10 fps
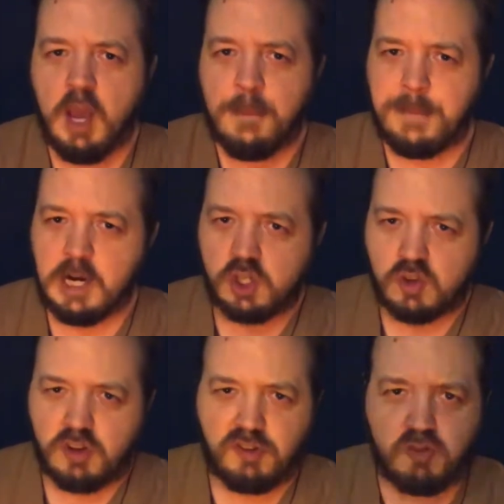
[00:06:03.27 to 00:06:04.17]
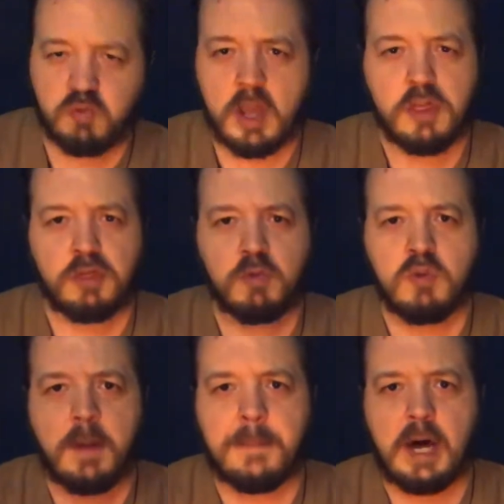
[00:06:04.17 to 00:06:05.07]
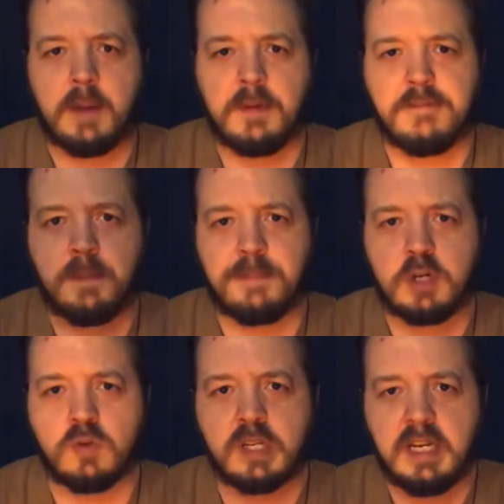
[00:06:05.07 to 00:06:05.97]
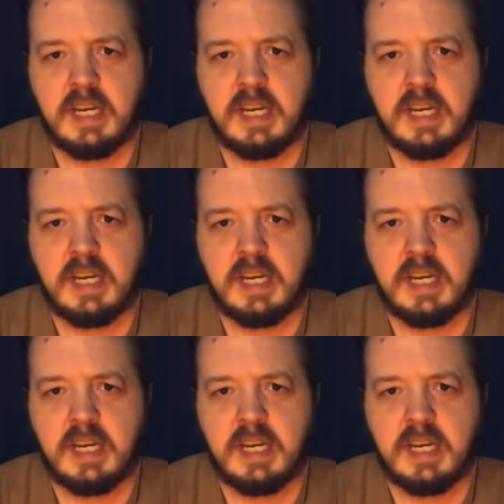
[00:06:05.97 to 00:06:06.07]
punched straight through the bottom of the boat,